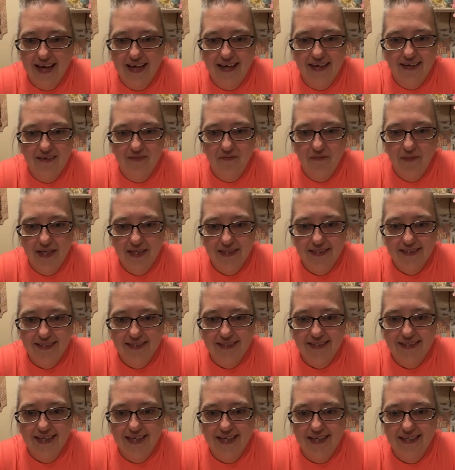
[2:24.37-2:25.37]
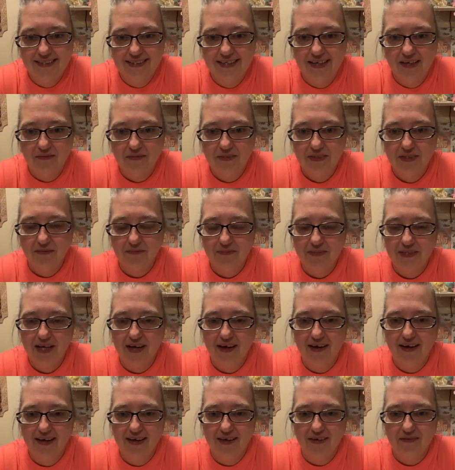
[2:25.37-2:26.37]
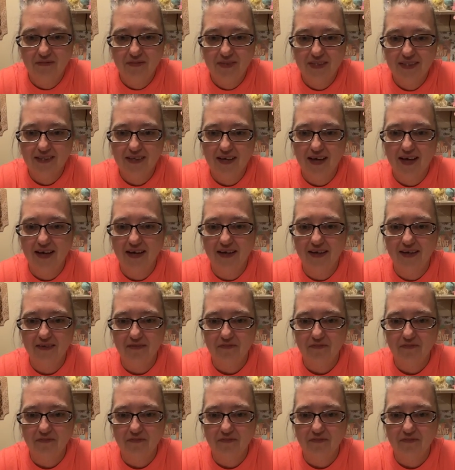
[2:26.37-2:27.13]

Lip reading: Kind of messes things up sometimes.